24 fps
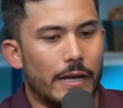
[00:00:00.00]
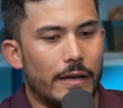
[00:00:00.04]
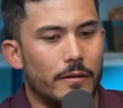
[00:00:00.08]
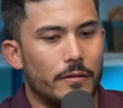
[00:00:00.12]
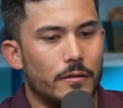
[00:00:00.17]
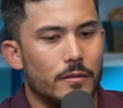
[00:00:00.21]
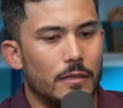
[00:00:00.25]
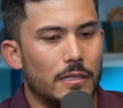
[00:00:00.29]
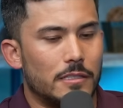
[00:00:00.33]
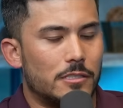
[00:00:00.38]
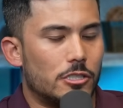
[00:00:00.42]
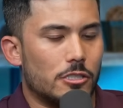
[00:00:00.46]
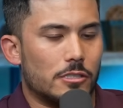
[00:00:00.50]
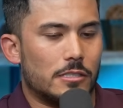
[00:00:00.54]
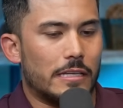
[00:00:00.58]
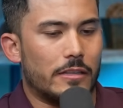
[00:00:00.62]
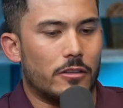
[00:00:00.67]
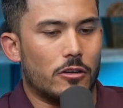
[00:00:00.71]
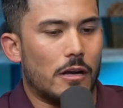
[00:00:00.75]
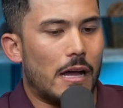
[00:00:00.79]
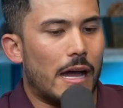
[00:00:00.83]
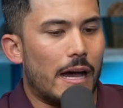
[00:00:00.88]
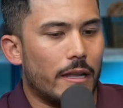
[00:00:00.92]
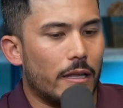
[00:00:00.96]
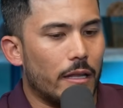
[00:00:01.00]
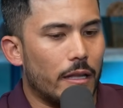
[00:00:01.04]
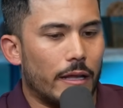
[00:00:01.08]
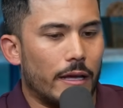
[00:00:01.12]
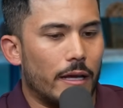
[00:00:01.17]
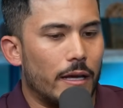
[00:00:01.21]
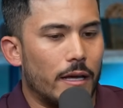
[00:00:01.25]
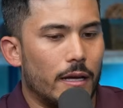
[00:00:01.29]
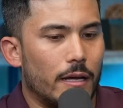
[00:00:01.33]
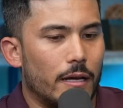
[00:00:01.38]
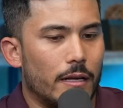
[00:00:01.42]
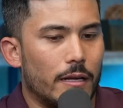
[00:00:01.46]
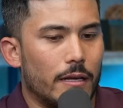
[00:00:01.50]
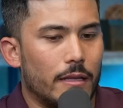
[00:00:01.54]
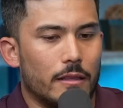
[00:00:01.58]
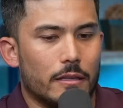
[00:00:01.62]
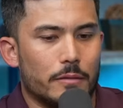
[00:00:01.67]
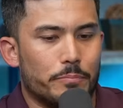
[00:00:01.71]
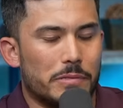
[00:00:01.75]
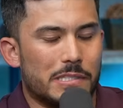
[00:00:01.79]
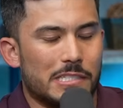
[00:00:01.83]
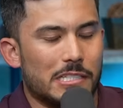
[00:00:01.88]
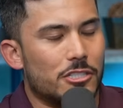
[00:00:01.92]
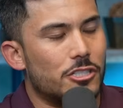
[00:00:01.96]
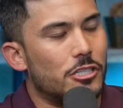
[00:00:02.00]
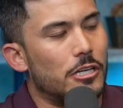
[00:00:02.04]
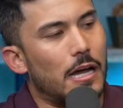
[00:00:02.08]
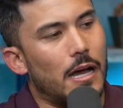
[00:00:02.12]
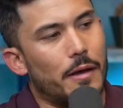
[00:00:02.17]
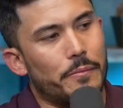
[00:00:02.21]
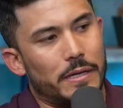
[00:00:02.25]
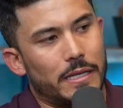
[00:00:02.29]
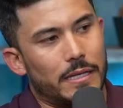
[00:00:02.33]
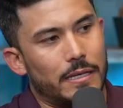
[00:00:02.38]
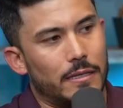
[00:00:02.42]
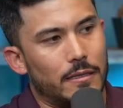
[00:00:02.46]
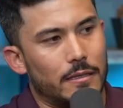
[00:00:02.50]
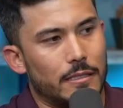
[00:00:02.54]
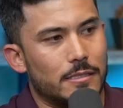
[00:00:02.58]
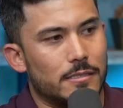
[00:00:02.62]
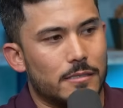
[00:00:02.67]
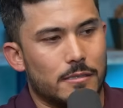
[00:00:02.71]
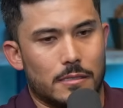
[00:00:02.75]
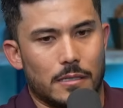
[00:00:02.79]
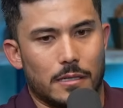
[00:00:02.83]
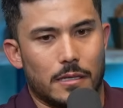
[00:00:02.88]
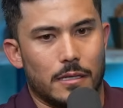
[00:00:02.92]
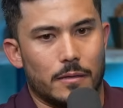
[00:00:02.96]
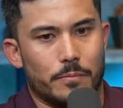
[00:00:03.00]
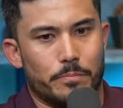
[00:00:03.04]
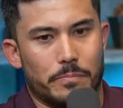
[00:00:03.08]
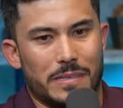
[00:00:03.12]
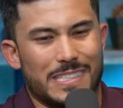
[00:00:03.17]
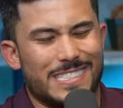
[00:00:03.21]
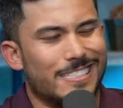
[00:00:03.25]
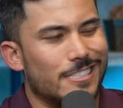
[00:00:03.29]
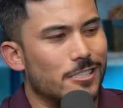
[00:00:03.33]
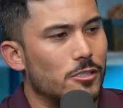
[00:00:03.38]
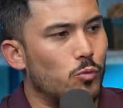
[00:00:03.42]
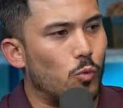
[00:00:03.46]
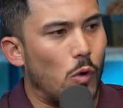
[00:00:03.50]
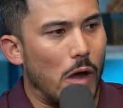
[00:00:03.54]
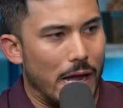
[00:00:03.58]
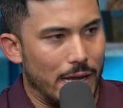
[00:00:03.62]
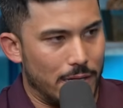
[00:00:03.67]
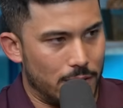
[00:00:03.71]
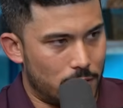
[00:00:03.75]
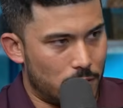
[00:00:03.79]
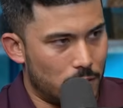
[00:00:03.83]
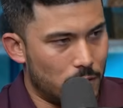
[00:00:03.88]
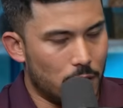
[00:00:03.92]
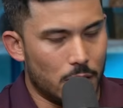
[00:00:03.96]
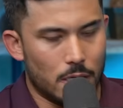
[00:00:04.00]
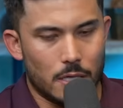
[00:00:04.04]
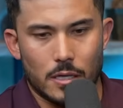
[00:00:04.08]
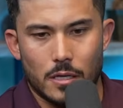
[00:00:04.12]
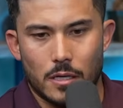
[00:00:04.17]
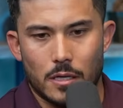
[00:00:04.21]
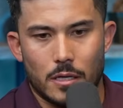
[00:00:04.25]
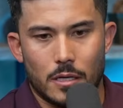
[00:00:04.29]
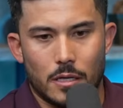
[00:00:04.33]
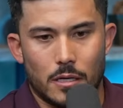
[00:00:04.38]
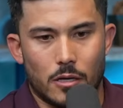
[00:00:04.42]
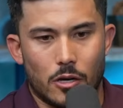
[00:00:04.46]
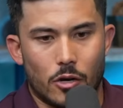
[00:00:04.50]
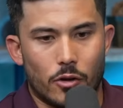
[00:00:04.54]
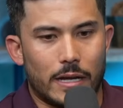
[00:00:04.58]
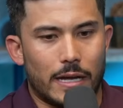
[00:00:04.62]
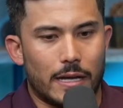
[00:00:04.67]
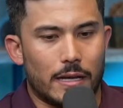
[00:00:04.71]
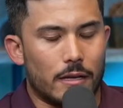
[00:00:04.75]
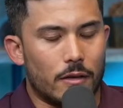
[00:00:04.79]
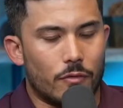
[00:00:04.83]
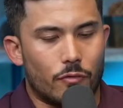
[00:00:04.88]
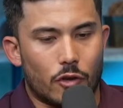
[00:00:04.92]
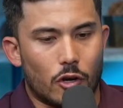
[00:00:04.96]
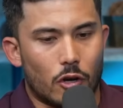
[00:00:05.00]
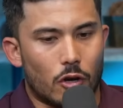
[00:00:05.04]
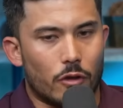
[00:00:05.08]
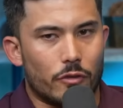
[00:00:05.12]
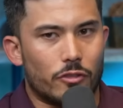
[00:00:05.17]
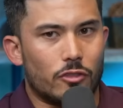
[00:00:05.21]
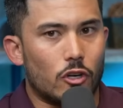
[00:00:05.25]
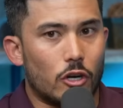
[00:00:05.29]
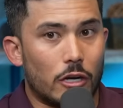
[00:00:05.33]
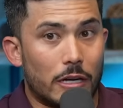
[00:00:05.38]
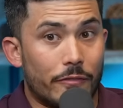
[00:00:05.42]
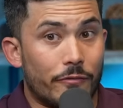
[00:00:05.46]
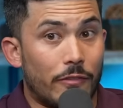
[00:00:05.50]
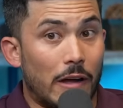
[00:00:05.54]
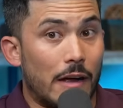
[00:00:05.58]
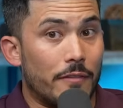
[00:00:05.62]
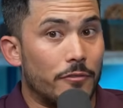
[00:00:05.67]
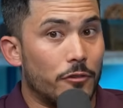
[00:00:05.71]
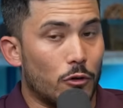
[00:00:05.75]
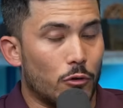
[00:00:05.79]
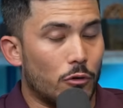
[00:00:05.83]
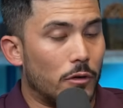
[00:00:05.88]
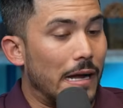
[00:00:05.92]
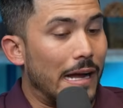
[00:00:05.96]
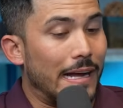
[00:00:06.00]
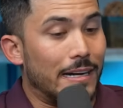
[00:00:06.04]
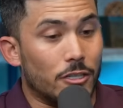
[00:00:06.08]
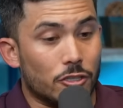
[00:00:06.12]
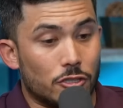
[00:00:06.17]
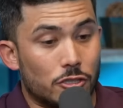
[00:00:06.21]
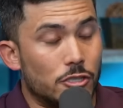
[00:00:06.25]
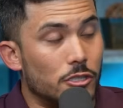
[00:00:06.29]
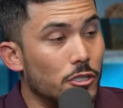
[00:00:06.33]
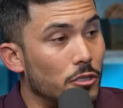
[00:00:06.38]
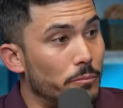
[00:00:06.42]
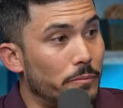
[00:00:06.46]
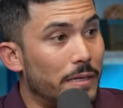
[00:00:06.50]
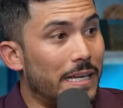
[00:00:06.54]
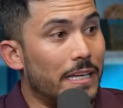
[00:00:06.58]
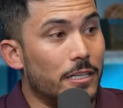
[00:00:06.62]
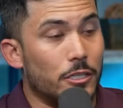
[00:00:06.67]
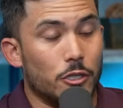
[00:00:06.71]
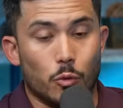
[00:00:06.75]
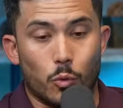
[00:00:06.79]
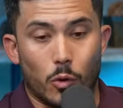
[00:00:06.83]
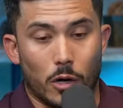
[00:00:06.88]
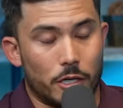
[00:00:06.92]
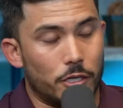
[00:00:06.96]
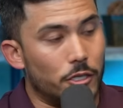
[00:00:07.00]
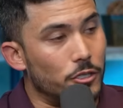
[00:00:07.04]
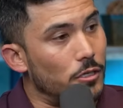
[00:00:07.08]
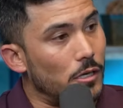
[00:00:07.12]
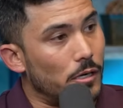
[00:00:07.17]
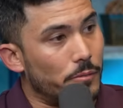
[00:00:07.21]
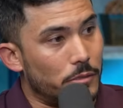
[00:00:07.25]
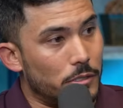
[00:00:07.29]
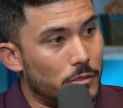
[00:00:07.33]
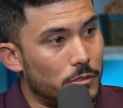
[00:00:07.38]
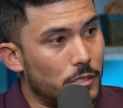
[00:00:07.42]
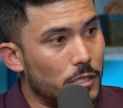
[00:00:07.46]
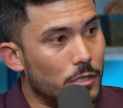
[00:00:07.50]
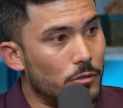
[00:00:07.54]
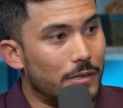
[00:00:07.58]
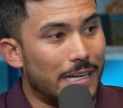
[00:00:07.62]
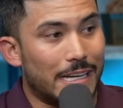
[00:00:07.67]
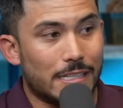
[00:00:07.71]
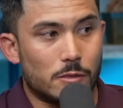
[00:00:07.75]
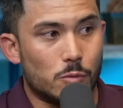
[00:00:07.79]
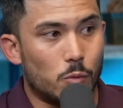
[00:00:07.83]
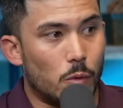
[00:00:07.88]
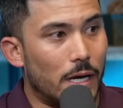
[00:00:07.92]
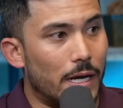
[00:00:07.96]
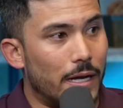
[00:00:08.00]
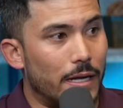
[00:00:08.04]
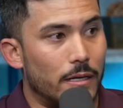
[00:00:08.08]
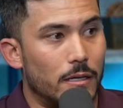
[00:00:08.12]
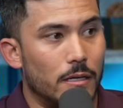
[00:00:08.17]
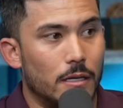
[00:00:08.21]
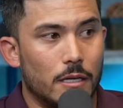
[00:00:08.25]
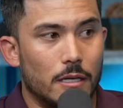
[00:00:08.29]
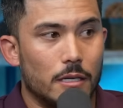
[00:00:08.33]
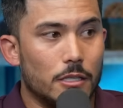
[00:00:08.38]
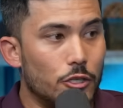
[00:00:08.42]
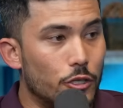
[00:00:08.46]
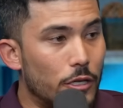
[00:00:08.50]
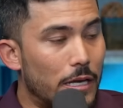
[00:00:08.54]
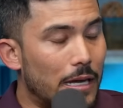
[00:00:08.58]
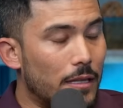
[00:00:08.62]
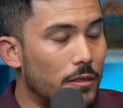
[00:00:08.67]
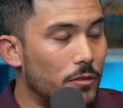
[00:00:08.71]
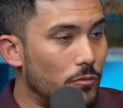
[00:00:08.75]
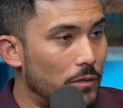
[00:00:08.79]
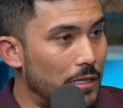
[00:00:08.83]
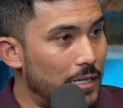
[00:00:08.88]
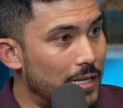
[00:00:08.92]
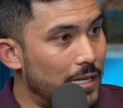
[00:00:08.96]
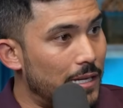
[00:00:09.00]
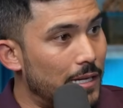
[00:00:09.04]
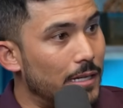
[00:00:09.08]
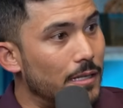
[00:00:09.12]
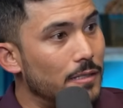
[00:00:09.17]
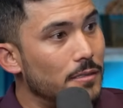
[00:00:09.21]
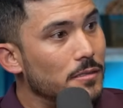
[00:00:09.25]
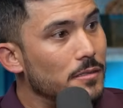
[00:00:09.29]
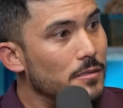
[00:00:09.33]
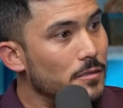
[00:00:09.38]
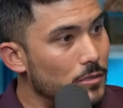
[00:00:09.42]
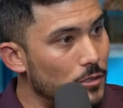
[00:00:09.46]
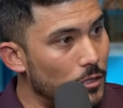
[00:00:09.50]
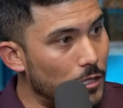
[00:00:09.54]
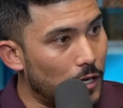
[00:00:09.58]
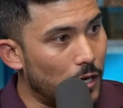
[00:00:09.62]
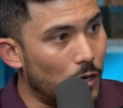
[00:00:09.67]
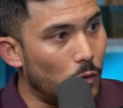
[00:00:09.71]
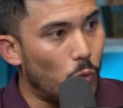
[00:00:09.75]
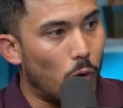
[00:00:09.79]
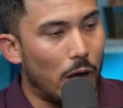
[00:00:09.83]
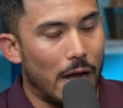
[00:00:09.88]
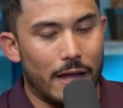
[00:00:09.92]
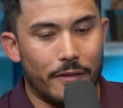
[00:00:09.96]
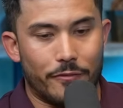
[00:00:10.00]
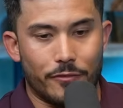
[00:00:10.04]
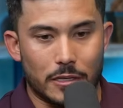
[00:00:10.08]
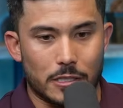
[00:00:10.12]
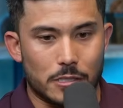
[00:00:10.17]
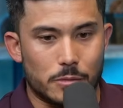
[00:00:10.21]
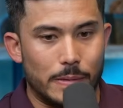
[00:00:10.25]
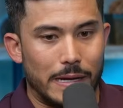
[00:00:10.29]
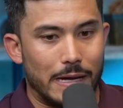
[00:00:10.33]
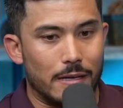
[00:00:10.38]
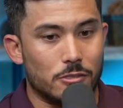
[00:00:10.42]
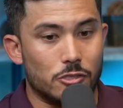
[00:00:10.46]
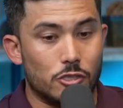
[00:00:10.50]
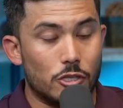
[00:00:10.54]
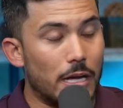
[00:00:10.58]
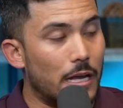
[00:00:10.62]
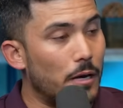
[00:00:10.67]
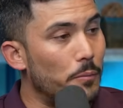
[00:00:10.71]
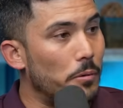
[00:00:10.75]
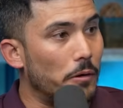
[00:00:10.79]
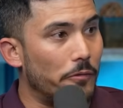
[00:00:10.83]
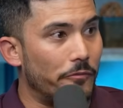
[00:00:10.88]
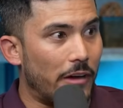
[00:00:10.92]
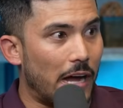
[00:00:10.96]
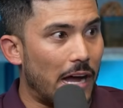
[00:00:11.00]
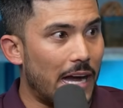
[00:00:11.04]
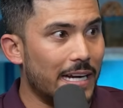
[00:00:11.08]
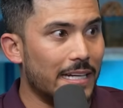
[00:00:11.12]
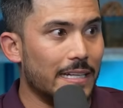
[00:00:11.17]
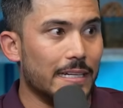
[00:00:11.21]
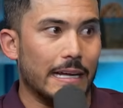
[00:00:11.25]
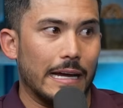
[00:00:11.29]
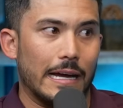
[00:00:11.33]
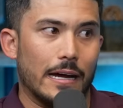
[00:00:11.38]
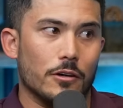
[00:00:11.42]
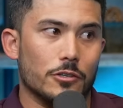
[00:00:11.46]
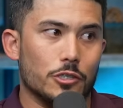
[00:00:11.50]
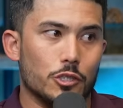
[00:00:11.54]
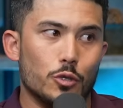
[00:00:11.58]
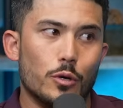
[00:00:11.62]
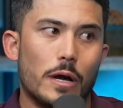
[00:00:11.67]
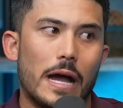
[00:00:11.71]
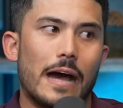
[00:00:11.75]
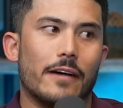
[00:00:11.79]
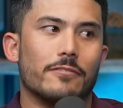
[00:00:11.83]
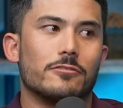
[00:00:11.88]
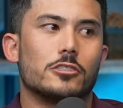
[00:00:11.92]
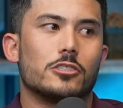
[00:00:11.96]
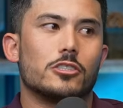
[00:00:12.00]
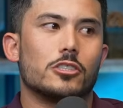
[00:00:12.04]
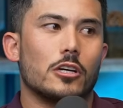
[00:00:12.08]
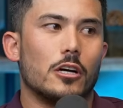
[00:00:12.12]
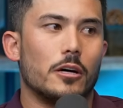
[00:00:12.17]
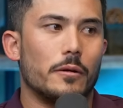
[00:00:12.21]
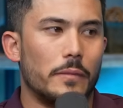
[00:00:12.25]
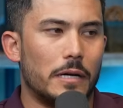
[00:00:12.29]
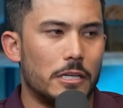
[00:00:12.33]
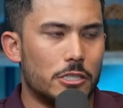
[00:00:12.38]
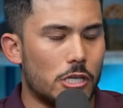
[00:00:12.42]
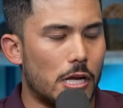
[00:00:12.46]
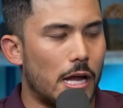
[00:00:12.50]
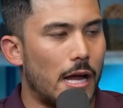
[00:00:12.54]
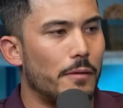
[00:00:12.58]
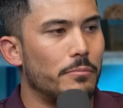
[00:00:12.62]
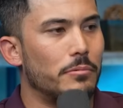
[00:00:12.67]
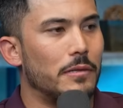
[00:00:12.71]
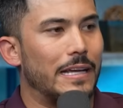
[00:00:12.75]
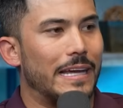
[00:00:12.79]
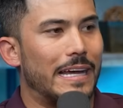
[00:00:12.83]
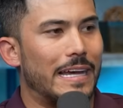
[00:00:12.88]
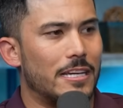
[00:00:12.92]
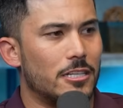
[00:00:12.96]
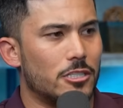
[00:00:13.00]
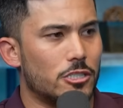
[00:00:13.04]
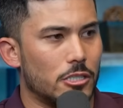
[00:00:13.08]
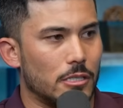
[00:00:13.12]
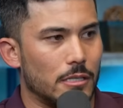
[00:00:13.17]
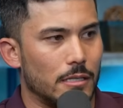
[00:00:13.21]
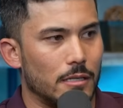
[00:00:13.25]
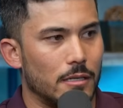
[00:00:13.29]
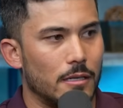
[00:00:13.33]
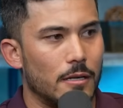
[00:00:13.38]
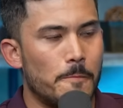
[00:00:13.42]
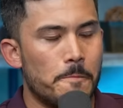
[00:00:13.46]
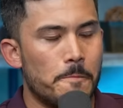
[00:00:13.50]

let's just say they're not in the position I'm in, at least business-wise. Okay, if you're a 35-year-old guy and you're still me and you work your W-2, guess what? You got 3 kids, you got a wife and a spouse, you got to provide now. You have so much obligation